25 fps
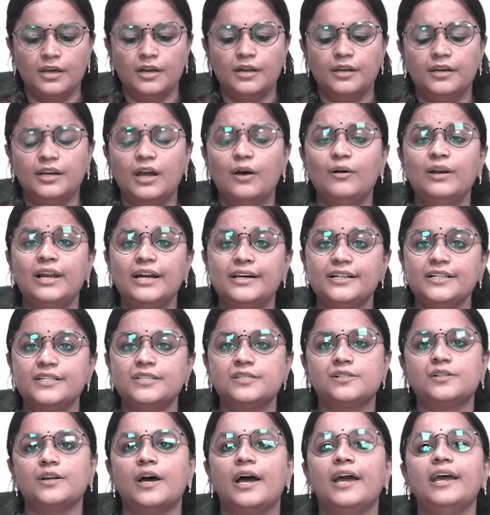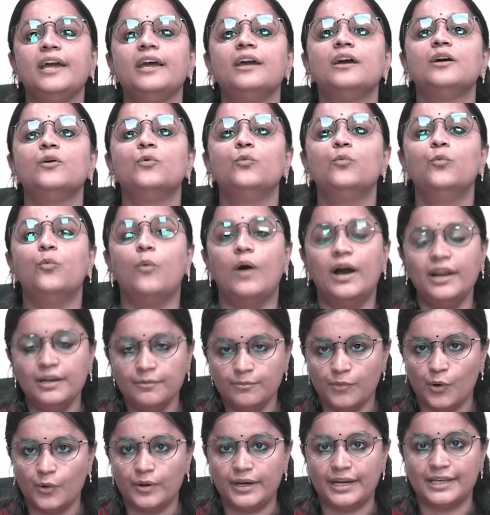Now let us try one
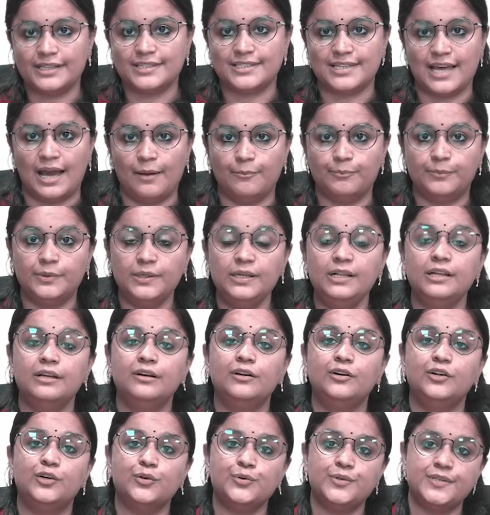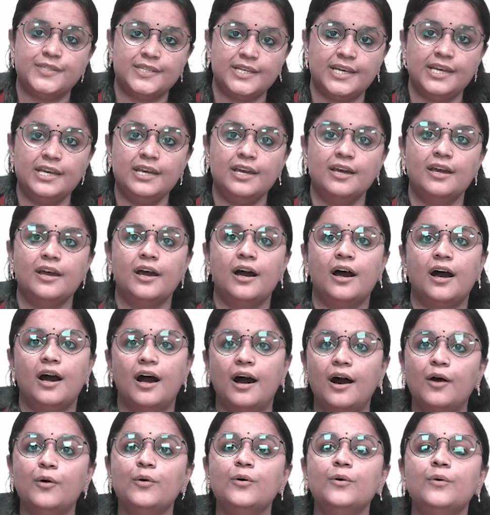more example to see
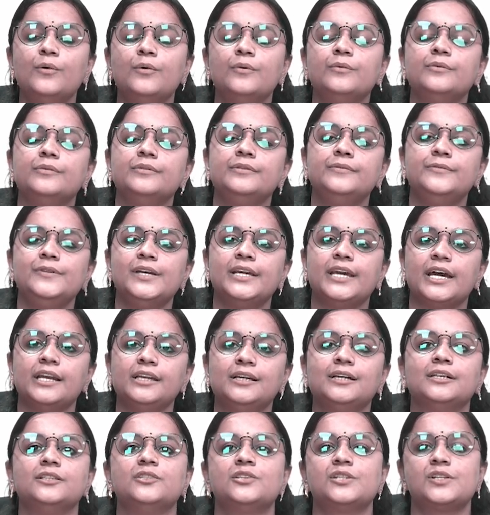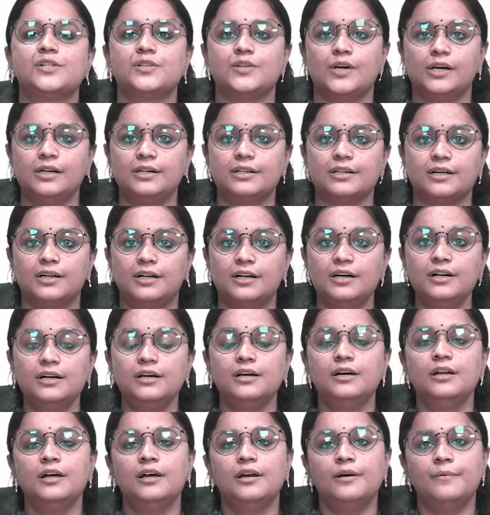how we can construct a
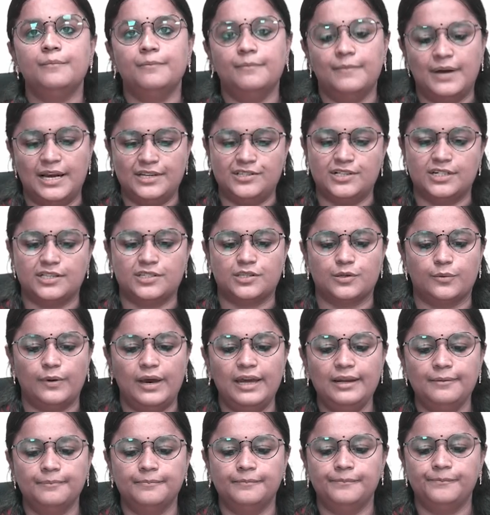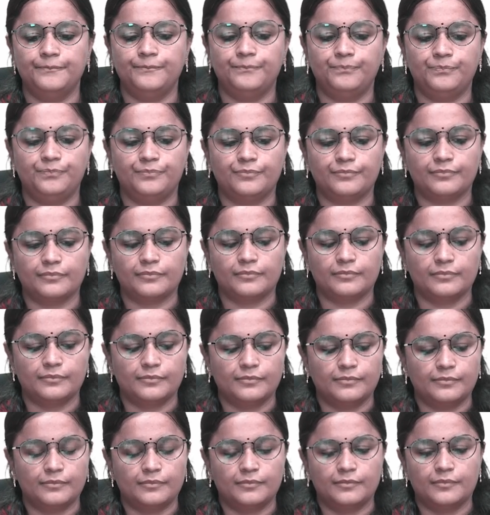magic square.
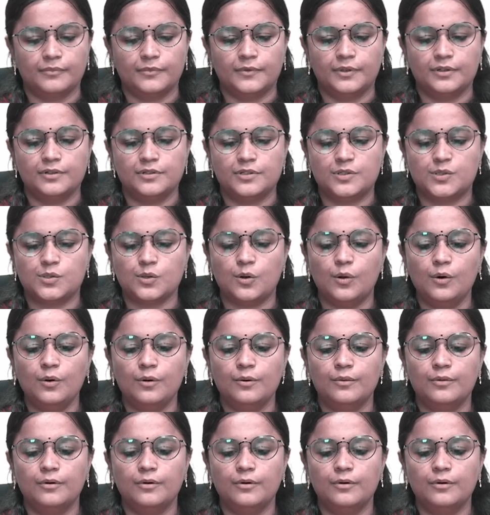So,